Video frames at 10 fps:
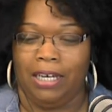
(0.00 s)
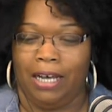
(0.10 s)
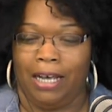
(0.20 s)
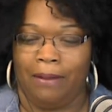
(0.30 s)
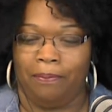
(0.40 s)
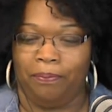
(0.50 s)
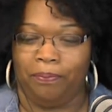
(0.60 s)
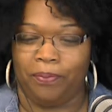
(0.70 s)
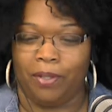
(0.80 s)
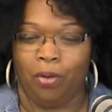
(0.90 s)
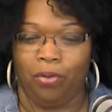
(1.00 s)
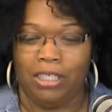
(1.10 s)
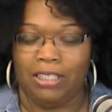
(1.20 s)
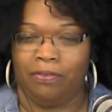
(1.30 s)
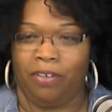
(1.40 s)
Um,
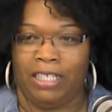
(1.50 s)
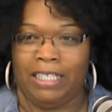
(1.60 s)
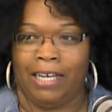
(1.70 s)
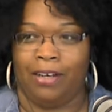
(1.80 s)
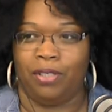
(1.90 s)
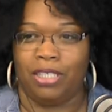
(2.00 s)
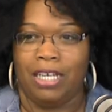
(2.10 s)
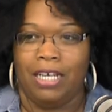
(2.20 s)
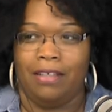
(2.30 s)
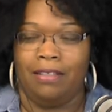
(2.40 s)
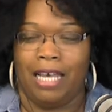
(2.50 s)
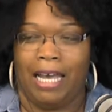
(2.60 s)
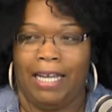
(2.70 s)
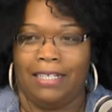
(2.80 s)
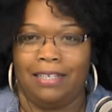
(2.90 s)
only to find out
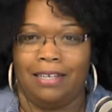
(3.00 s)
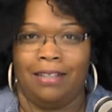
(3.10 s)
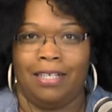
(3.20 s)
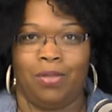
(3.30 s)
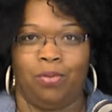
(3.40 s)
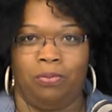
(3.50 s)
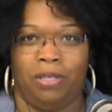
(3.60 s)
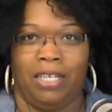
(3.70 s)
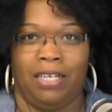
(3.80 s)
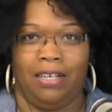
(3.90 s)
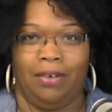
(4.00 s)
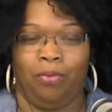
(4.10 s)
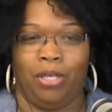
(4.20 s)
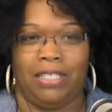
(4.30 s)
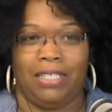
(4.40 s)
that this woman
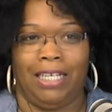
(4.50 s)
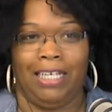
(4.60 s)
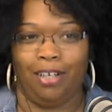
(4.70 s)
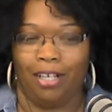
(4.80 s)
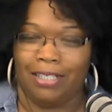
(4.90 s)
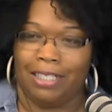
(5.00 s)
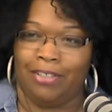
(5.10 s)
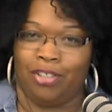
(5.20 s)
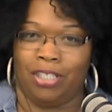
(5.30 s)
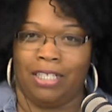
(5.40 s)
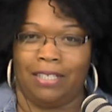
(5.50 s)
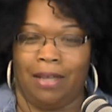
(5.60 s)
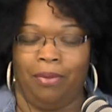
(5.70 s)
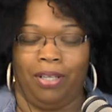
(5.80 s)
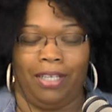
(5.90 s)
was in Los Angeles.
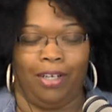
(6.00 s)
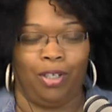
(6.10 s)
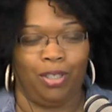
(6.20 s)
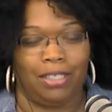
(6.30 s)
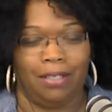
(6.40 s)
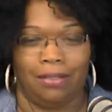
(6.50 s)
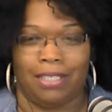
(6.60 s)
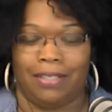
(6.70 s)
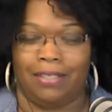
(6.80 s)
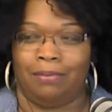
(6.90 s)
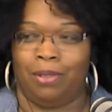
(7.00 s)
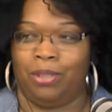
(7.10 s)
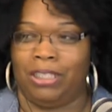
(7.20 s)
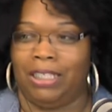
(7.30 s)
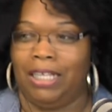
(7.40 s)
I'm going to let her tell the
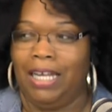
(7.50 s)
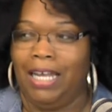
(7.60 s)
testimony.